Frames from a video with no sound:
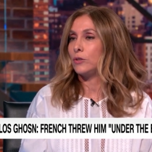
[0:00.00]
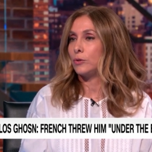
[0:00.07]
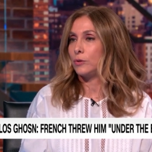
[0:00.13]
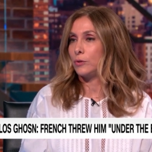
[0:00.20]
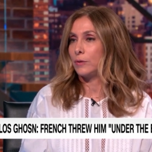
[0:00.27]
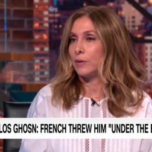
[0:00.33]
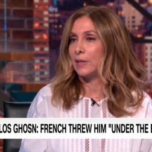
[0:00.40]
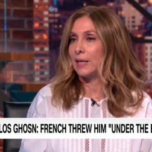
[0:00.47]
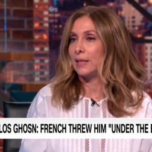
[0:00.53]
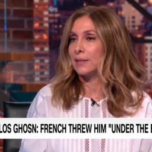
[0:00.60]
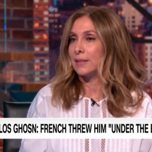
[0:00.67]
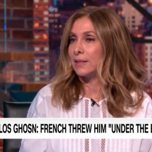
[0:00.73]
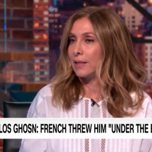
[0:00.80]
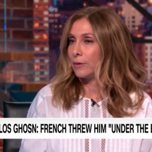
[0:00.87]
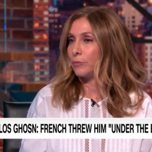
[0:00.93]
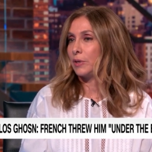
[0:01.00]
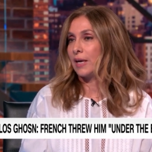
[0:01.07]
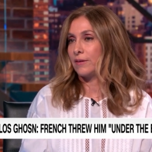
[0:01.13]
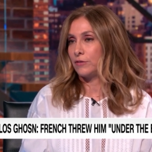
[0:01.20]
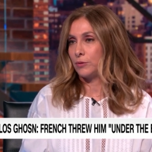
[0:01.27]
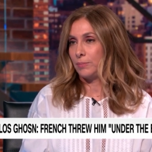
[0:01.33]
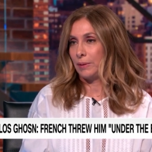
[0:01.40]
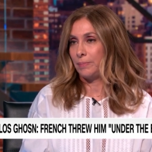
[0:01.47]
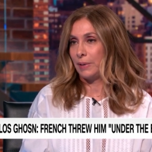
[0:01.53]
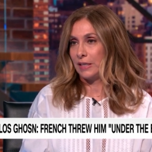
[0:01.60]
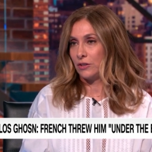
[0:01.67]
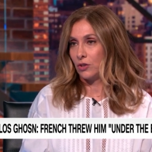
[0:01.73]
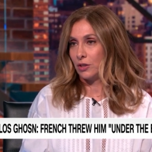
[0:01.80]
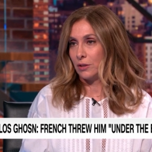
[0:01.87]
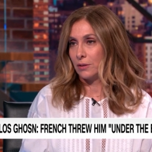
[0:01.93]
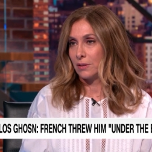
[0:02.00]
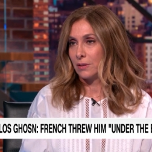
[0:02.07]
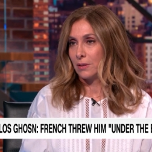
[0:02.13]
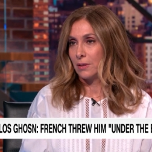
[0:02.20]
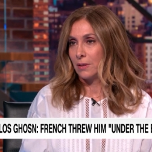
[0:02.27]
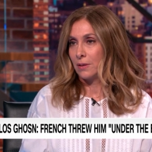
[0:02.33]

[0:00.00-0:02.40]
to do things and that we have to be patient.